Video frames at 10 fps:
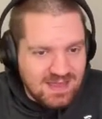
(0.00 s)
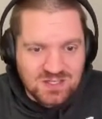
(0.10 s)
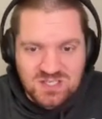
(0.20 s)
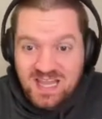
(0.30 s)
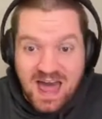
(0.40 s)

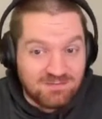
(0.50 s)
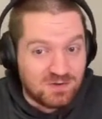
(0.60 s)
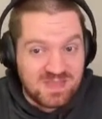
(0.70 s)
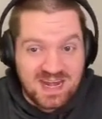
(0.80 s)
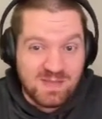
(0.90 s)
there's a lot of
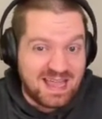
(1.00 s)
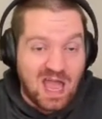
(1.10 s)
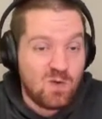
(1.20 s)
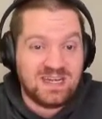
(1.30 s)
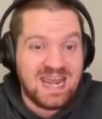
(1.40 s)
them that I'm like,
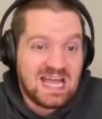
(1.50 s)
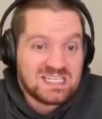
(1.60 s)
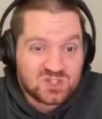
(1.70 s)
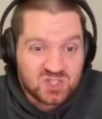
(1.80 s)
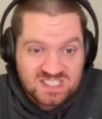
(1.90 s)
I would
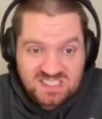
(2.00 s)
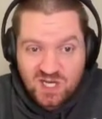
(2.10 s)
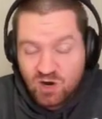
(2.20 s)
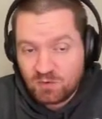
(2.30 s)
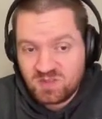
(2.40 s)
not trust
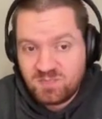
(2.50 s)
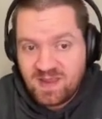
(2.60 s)
the over.